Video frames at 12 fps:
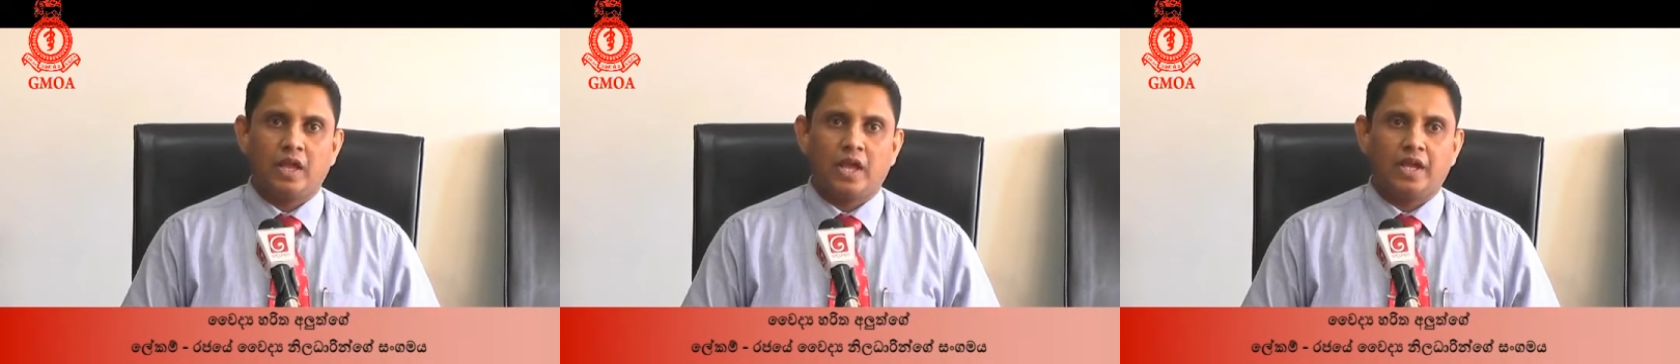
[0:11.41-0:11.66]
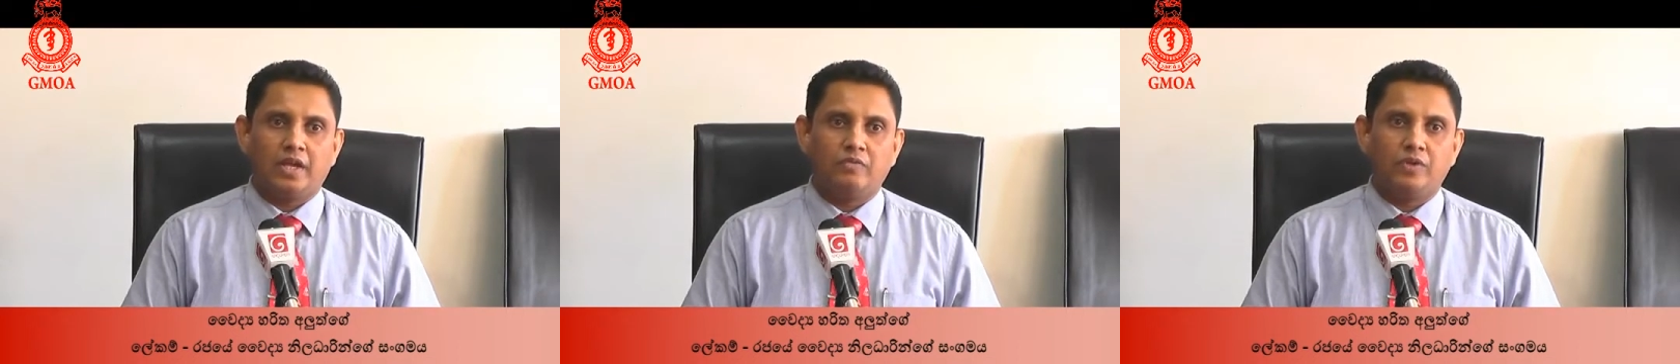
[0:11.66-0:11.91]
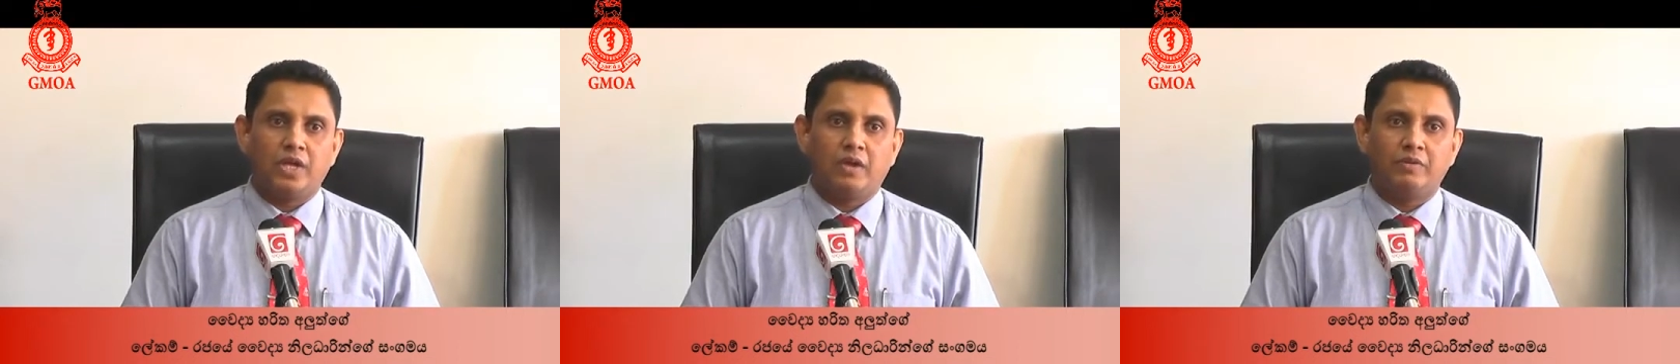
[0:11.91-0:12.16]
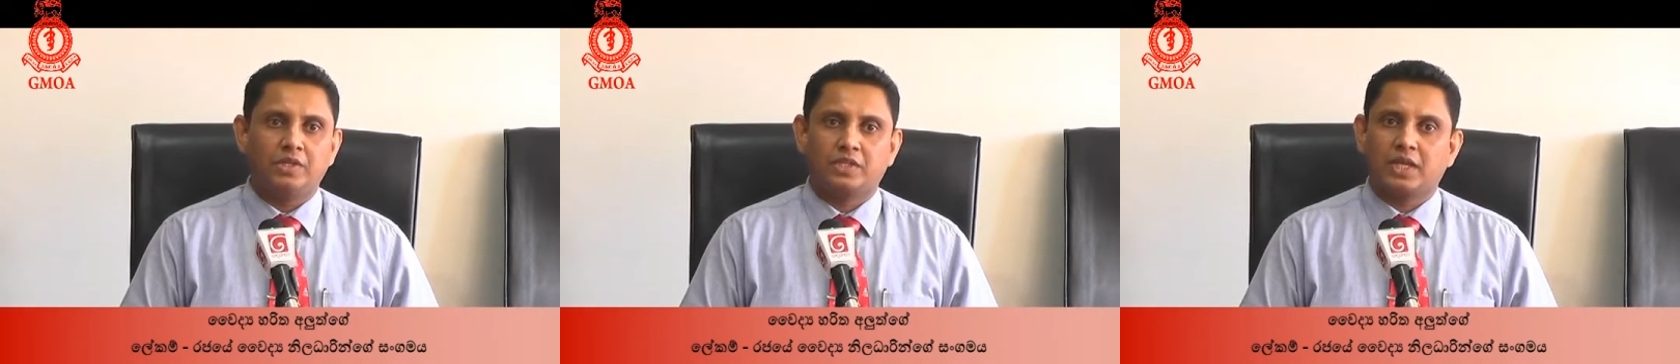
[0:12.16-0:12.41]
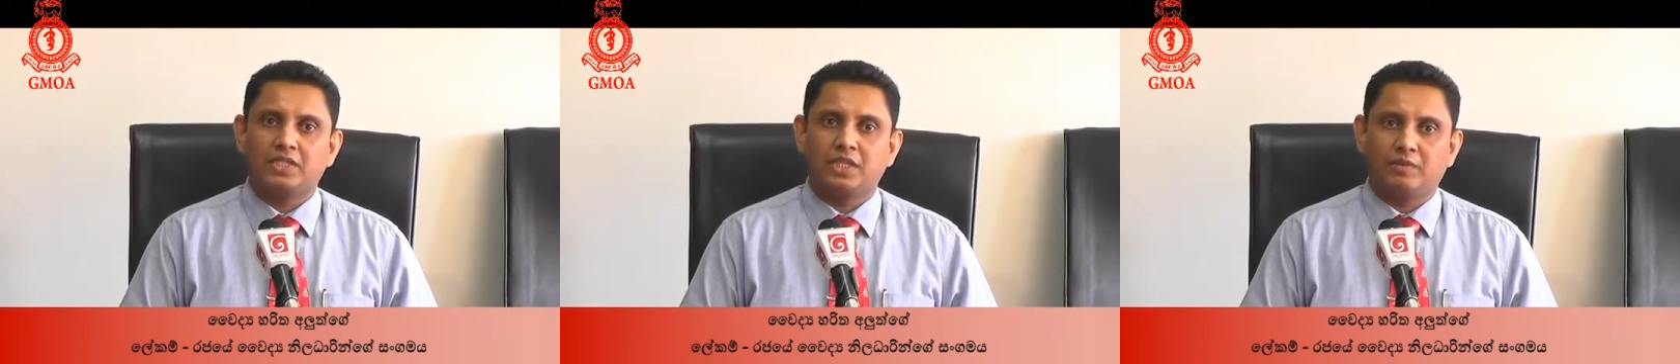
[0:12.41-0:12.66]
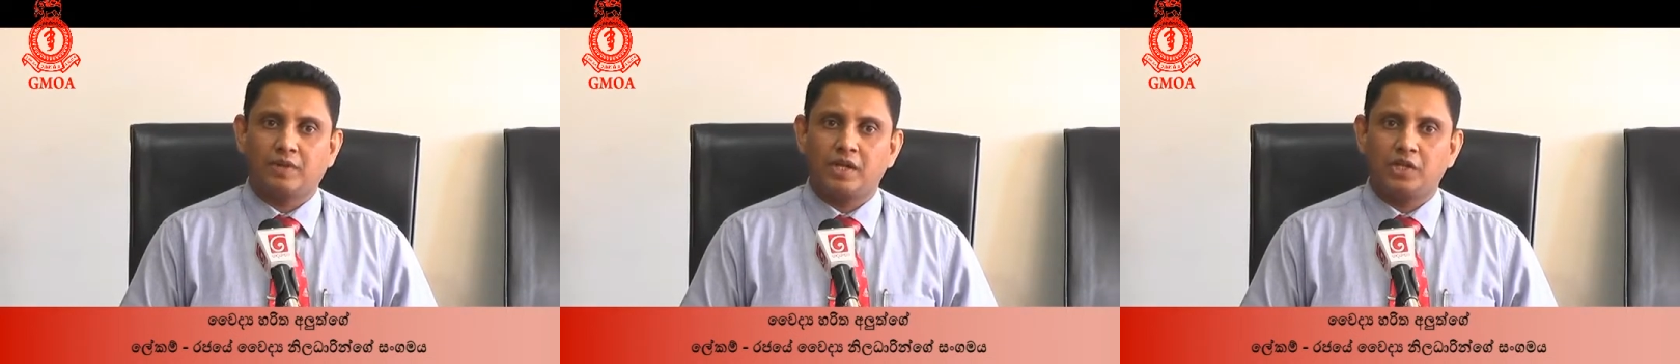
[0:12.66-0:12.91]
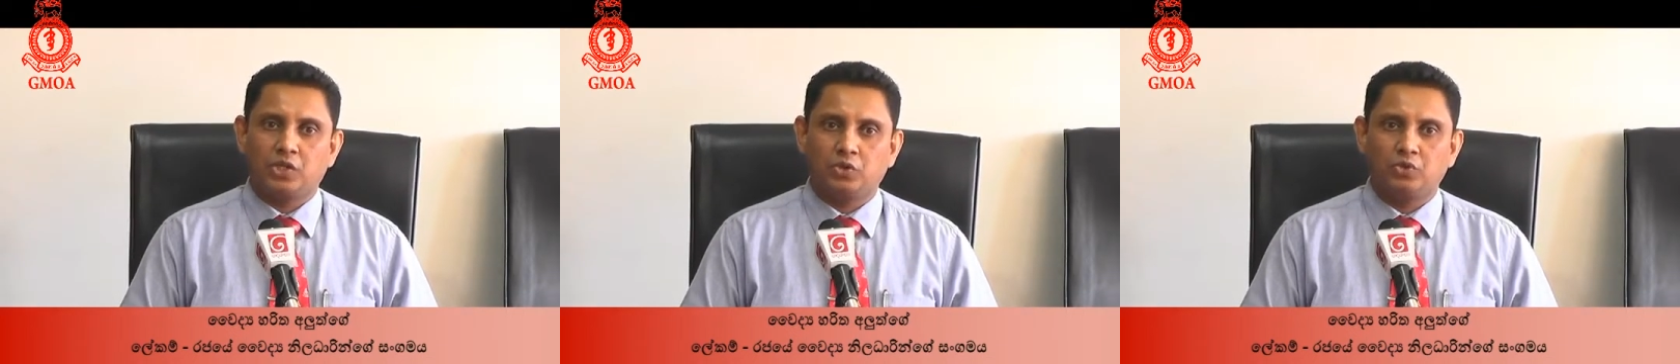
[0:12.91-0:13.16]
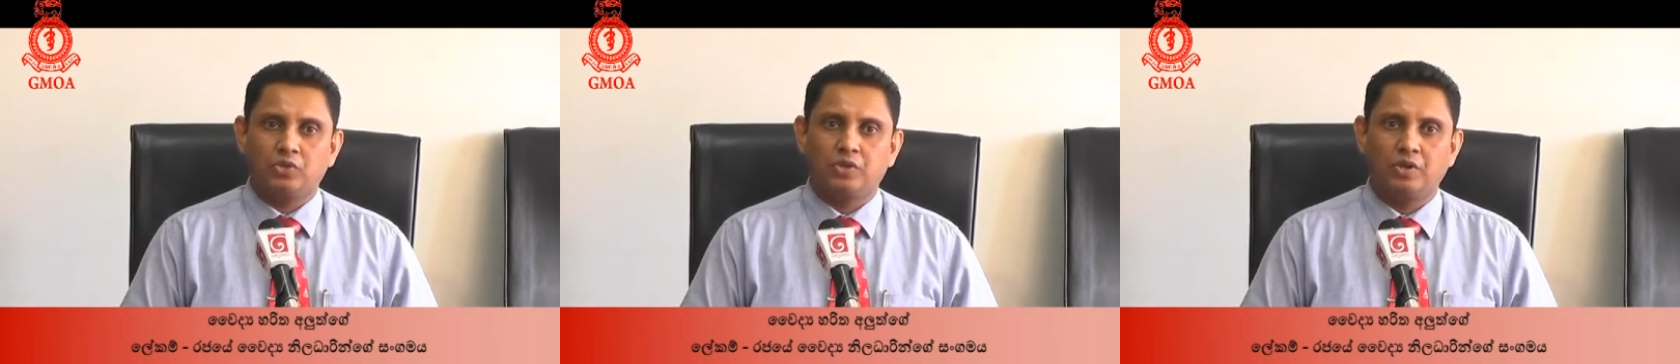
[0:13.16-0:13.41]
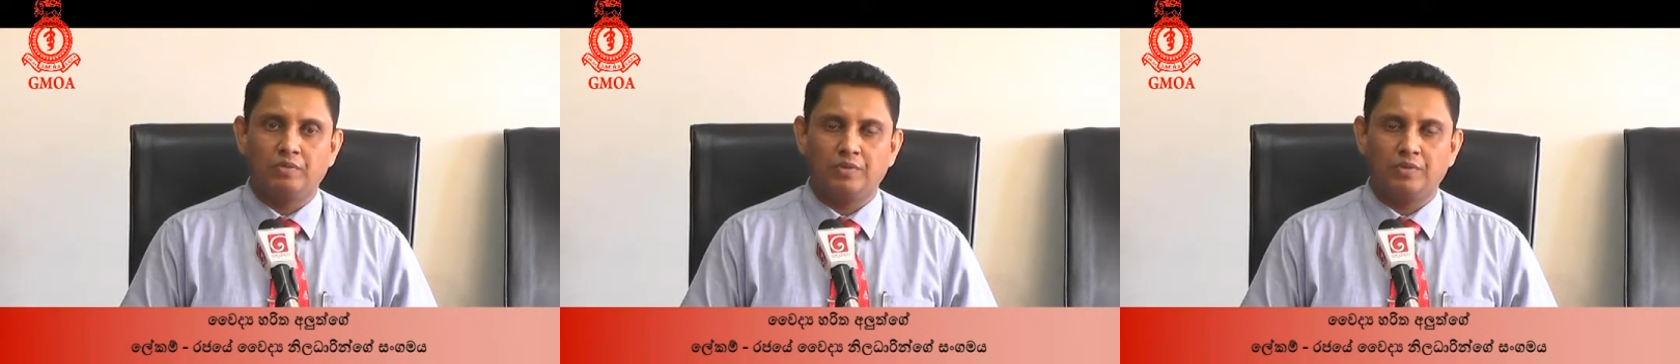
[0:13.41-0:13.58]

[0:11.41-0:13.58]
and we have discussed several issues